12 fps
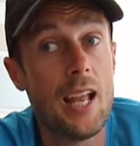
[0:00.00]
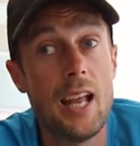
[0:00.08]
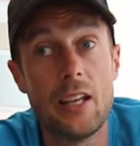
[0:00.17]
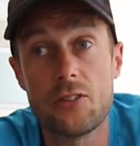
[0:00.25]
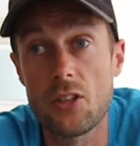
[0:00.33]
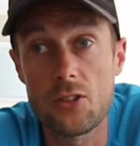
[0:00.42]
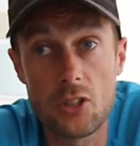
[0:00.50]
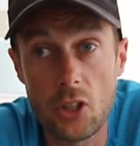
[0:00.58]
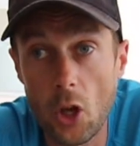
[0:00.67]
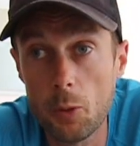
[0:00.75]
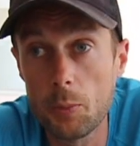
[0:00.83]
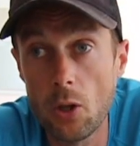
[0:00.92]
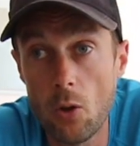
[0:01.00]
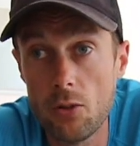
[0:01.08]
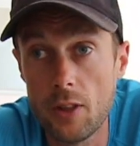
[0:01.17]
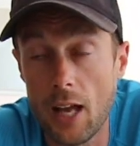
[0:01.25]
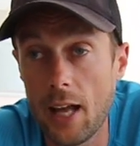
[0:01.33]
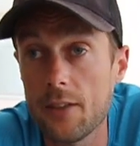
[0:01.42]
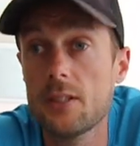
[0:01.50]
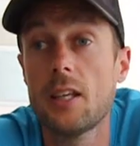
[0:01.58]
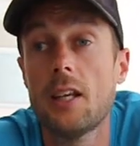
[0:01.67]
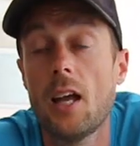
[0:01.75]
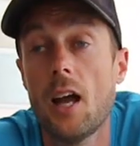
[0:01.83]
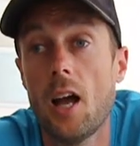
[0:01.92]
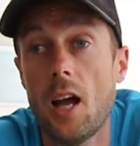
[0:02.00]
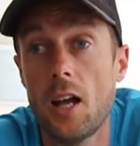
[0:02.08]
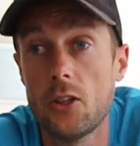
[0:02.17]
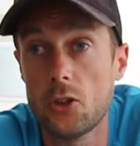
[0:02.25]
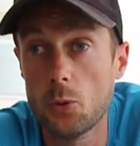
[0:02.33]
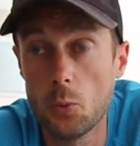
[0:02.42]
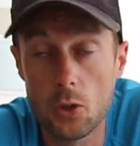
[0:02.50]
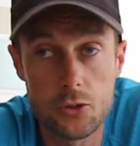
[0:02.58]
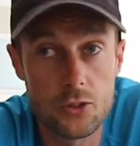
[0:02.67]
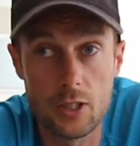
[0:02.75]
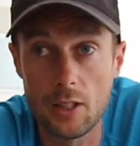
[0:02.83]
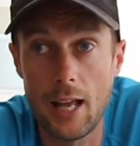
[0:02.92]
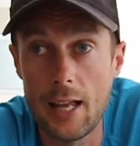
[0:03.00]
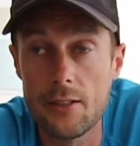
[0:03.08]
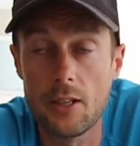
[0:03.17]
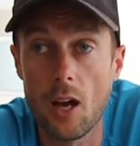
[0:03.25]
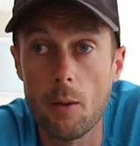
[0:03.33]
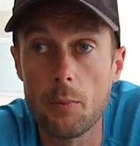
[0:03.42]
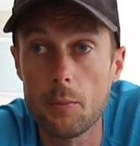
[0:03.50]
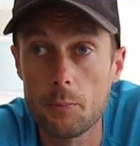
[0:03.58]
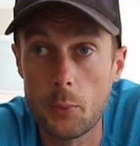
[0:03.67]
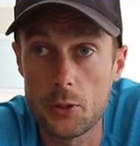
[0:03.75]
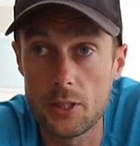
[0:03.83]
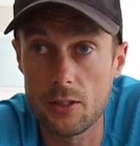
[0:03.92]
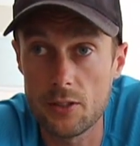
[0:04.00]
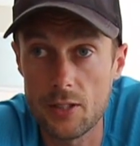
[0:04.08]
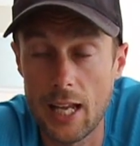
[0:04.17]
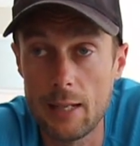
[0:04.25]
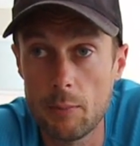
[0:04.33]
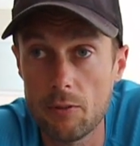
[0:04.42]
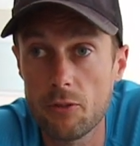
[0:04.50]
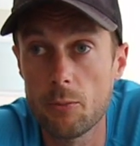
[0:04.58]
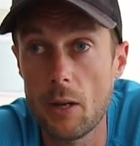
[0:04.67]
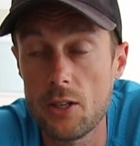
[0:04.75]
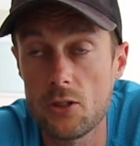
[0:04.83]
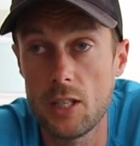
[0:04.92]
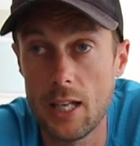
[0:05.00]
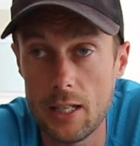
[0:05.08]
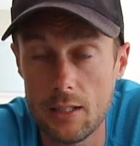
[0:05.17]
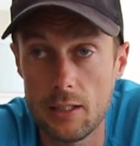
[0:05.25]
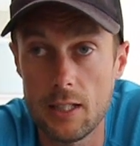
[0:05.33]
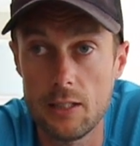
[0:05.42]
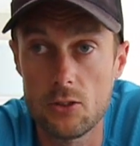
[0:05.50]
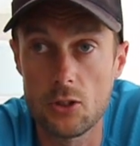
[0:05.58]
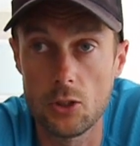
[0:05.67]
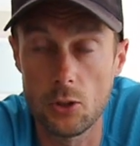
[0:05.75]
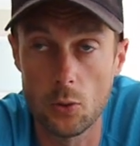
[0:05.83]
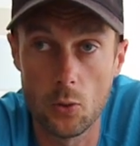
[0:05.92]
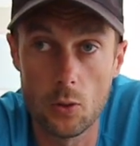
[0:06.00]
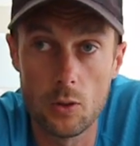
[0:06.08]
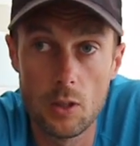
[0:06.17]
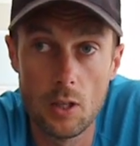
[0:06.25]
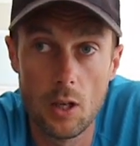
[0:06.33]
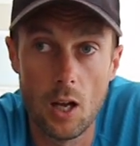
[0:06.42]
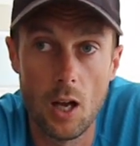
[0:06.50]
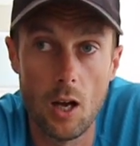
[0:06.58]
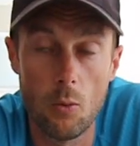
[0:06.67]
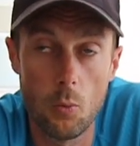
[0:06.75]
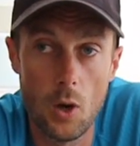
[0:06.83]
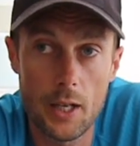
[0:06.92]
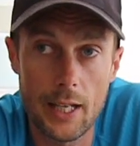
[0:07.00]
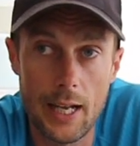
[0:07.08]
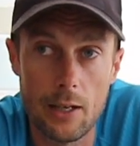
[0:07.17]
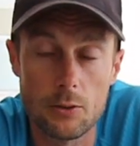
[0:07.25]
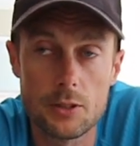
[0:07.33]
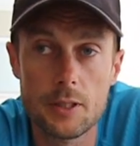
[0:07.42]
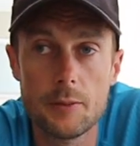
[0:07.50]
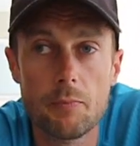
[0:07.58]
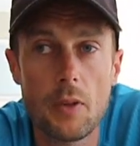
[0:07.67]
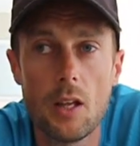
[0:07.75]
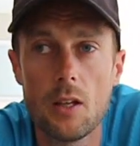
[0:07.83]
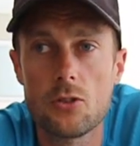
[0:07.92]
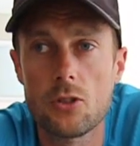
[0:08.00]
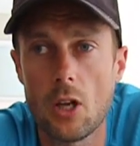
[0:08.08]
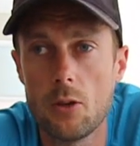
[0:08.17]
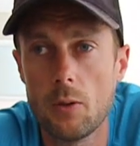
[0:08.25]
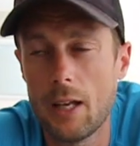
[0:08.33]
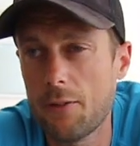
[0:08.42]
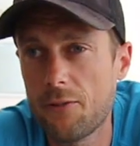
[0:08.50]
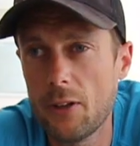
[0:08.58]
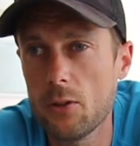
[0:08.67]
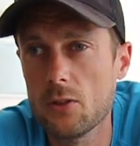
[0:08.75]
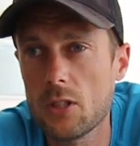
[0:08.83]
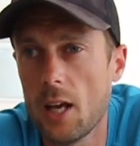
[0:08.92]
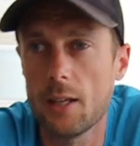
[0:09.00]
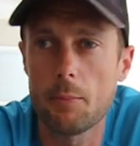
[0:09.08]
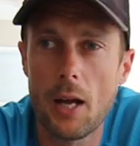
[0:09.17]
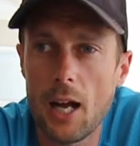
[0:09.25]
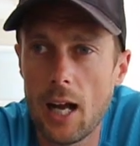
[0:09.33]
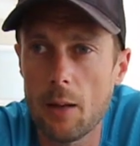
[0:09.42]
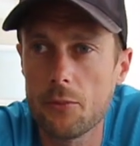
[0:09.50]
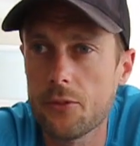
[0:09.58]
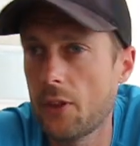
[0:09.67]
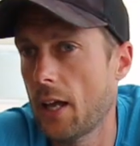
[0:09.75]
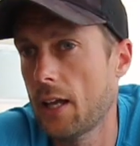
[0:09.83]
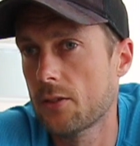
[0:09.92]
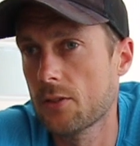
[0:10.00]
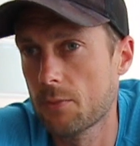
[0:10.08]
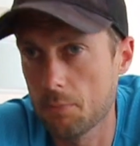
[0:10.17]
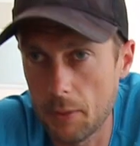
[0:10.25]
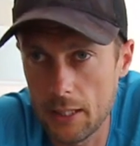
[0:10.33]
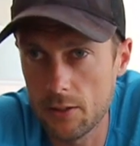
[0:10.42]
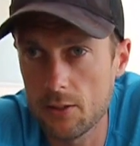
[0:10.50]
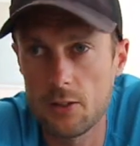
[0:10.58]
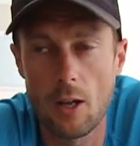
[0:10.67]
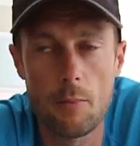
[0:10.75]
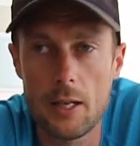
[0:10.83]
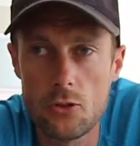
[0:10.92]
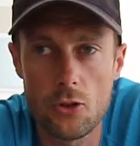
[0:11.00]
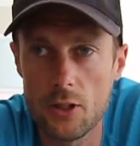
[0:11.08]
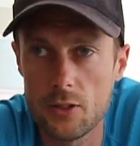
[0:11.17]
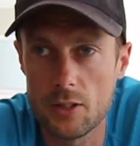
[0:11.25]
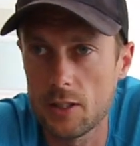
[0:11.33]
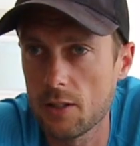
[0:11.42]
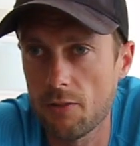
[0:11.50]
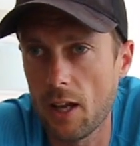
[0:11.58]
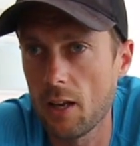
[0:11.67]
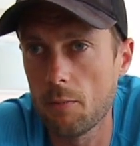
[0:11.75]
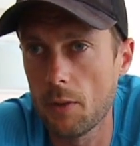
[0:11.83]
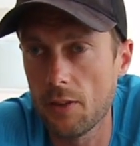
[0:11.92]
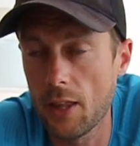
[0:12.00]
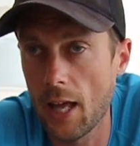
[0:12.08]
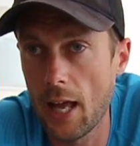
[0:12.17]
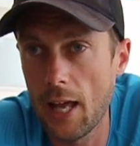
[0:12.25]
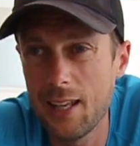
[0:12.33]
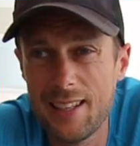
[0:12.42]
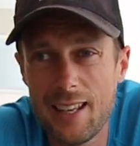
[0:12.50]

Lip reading: It doesn't go beyond that. You will still end up putting the same information into your workout. So it feels like perhaps there's been some interest in development there,